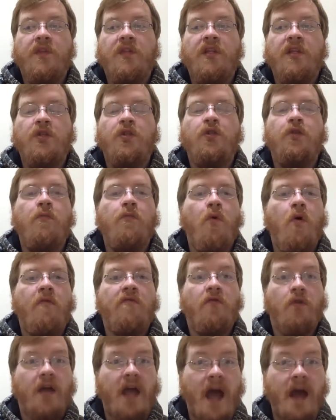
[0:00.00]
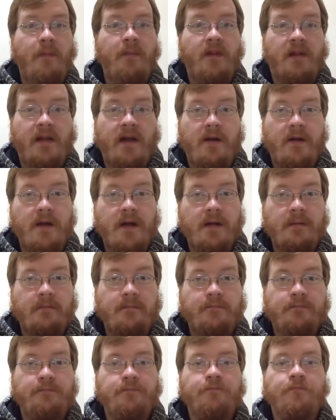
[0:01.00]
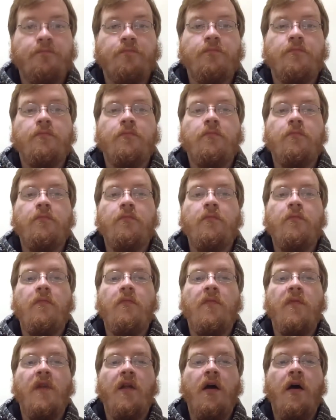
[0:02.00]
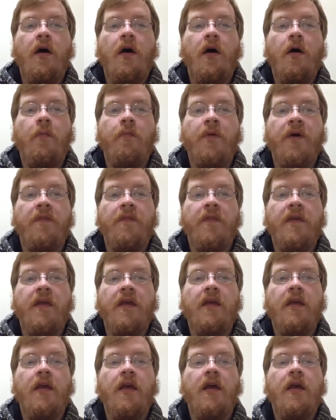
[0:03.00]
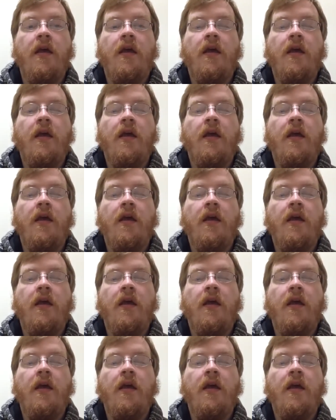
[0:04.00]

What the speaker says: teach you more vocabulary, but the